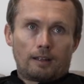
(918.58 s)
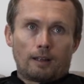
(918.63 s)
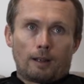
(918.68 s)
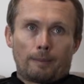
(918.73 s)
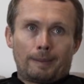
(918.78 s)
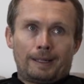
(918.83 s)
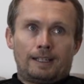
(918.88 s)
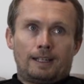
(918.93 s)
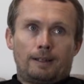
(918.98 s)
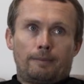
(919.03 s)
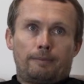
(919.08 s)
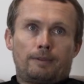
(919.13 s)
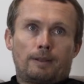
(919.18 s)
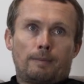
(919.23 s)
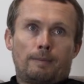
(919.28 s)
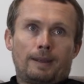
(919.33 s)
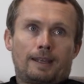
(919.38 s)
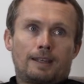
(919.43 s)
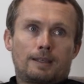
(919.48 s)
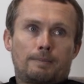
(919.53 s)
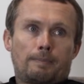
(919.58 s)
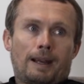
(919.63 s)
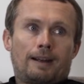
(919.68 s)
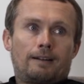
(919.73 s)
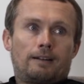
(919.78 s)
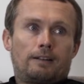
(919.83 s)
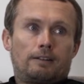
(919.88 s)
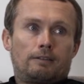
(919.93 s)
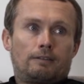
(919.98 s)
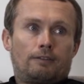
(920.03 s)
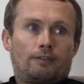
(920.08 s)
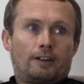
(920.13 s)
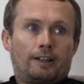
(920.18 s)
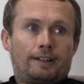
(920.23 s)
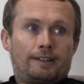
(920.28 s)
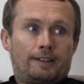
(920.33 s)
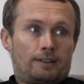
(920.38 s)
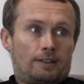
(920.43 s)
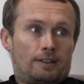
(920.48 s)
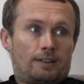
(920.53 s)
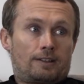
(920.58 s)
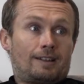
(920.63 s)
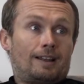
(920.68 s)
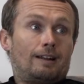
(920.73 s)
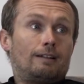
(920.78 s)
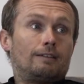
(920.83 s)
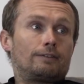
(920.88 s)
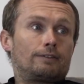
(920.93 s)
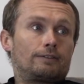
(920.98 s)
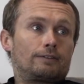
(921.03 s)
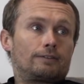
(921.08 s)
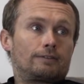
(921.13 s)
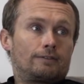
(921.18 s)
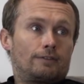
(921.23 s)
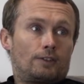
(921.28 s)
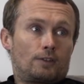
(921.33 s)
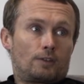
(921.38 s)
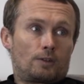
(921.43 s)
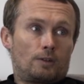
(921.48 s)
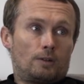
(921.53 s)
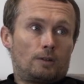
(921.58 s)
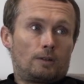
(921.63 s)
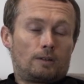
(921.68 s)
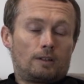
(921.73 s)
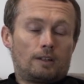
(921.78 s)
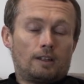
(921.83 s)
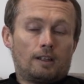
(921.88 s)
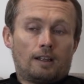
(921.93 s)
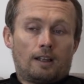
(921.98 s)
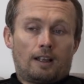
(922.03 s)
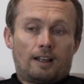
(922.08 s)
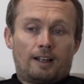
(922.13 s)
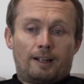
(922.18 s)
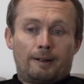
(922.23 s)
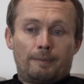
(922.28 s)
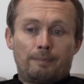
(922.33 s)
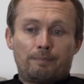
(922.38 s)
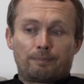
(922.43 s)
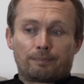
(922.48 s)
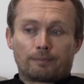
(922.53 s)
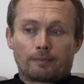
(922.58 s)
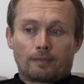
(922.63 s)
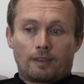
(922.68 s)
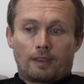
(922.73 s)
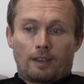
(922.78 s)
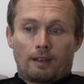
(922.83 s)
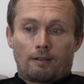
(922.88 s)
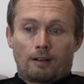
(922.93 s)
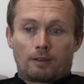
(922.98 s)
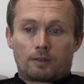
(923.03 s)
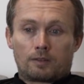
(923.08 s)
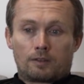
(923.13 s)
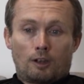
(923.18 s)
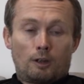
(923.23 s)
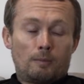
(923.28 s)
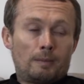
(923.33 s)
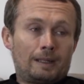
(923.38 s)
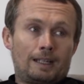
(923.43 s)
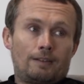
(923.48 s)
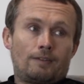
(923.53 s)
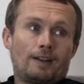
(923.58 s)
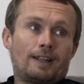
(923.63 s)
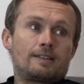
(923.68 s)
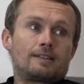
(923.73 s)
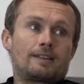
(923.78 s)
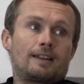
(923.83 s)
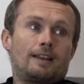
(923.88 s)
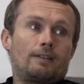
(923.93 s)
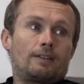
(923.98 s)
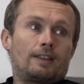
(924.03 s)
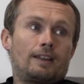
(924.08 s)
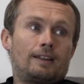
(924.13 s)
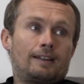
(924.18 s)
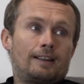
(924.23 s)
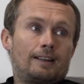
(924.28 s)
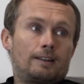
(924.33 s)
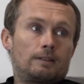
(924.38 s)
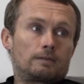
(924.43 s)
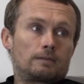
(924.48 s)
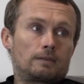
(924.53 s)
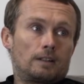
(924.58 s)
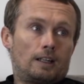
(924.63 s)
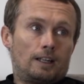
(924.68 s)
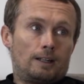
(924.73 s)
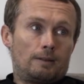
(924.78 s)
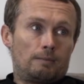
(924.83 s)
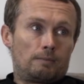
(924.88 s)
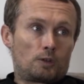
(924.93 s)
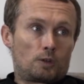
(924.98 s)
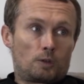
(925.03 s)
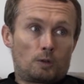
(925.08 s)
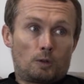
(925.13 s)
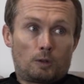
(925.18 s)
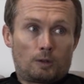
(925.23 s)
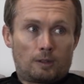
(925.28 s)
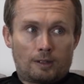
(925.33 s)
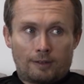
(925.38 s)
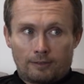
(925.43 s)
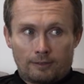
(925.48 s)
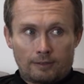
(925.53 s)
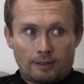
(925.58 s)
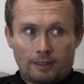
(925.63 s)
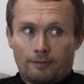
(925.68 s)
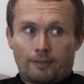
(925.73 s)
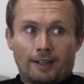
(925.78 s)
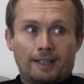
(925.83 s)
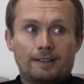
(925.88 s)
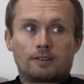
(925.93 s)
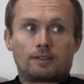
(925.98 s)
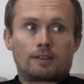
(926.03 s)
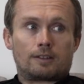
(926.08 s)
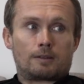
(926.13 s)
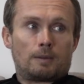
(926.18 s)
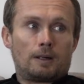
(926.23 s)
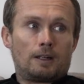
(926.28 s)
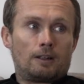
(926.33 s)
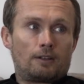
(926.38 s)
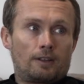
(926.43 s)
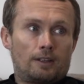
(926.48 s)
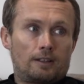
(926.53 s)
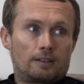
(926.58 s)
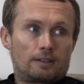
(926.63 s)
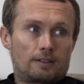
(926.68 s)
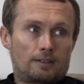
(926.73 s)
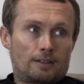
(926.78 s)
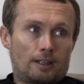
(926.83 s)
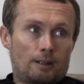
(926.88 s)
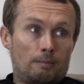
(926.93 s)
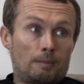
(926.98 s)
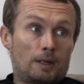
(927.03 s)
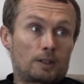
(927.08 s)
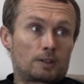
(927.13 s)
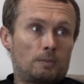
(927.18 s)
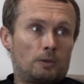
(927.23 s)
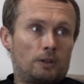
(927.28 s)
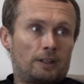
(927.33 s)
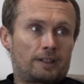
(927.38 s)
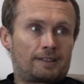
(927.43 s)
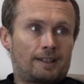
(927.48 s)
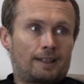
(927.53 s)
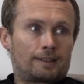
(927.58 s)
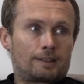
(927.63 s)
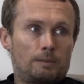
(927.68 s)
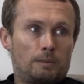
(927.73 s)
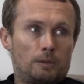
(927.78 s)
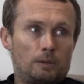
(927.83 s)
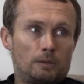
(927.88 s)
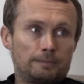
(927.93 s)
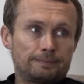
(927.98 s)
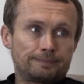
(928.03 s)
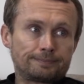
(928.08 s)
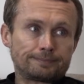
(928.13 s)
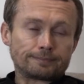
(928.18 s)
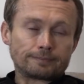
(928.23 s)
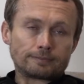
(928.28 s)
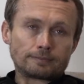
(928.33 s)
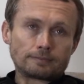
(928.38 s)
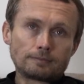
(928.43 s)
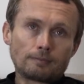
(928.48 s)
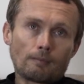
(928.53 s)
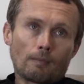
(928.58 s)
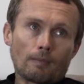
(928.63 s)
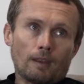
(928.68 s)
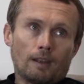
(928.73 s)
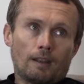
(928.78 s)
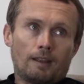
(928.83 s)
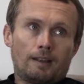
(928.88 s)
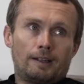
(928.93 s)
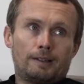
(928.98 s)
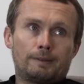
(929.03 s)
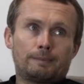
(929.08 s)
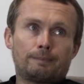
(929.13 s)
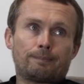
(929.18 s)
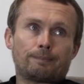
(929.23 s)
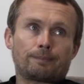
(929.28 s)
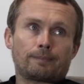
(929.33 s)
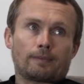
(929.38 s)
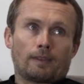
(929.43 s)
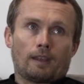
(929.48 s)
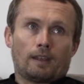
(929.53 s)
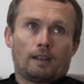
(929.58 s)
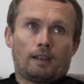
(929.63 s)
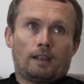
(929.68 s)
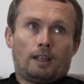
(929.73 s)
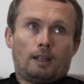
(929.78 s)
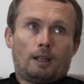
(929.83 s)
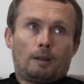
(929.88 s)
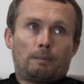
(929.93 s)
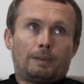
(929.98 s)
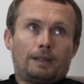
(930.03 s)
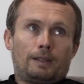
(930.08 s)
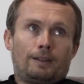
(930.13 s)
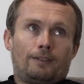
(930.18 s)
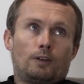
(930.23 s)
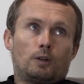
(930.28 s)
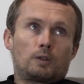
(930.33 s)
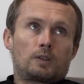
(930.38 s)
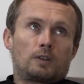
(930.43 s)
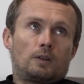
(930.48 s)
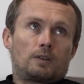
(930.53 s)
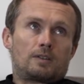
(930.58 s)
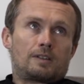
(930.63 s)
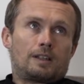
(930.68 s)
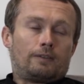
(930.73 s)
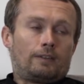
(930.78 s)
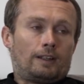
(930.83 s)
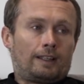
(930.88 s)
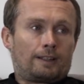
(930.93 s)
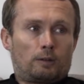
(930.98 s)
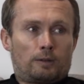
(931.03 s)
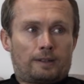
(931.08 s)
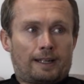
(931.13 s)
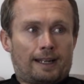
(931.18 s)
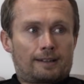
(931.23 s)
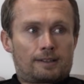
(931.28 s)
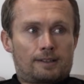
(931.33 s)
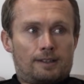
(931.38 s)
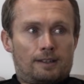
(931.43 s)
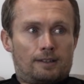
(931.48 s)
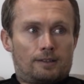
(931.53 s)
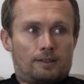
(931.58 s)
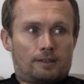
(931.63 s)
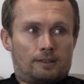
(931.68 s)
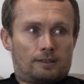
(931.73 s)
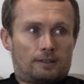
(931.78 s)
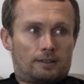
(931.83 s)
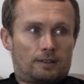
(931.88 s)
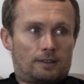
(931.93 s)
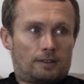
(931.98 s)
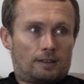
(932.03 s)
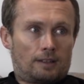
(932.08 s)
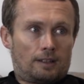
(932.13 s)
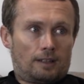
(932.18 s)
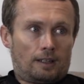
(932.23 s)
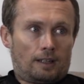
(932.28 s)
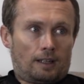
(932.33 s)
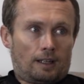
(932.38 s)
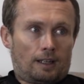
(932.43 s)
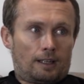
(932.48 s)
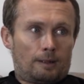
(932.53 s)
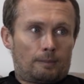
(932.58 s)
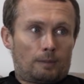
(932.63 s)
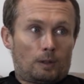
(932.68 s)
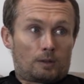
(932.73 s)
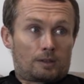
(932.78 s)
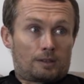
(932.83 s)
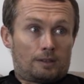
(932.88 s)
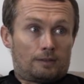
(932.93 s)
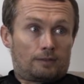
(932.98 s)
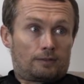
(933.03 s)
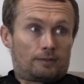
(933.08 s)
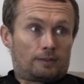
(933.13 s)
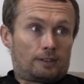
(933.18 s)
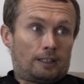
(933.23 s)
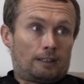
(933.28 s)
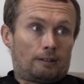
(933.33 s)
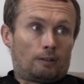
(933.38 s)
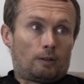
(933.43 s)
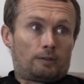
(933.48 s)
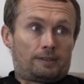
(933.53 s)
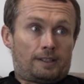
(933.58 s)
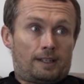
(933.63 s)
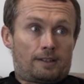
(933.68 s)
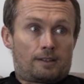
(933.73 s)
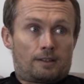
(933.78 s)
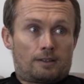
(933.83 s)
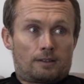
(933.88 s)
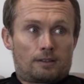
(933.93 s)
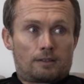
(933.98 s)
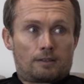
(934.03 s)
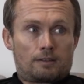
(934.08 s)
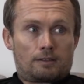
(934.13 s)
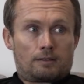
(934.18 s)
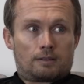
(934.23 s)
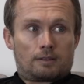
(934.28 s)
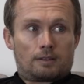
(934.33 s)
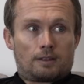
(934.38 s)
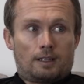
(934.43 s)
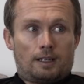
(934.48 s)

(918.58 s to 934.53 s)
I mean, the biggest barrier you'll find is yourself, for sure. There are so many events out there now, short events as well that are much more accessible. But you've also got stuff like Audaxes and lots of long distance